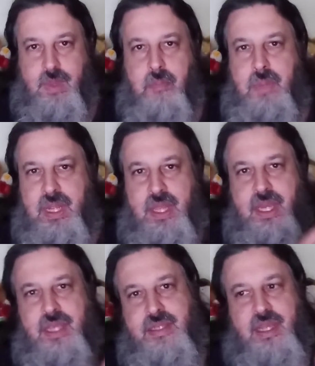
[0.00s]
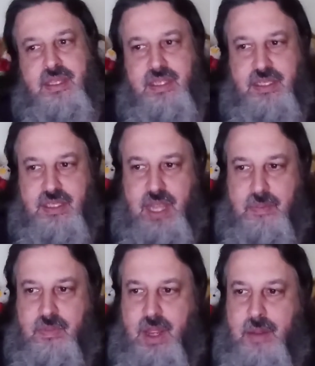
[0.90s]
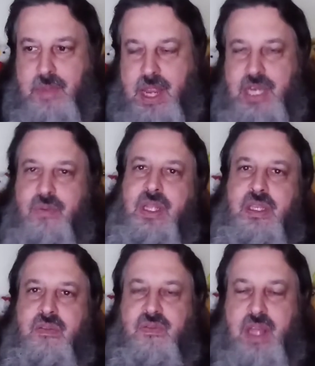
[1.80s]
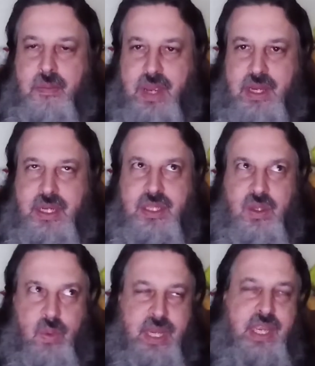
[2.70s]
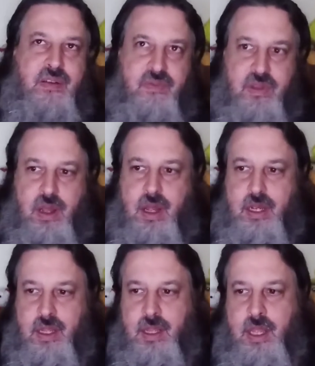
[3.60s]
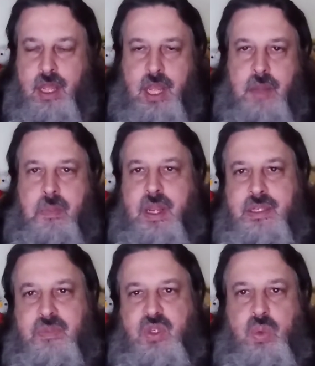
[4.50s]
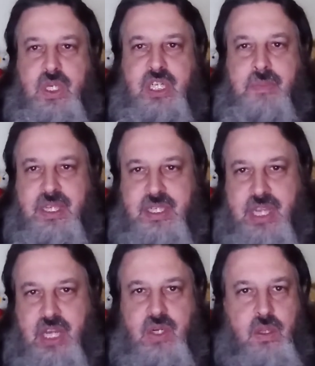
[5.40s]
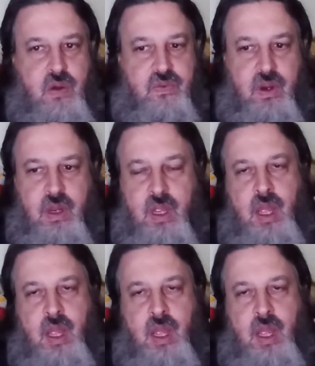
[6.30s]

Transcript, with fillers: the thing is that this time I'm ending the weekend vlog because I'm switching my schedule over.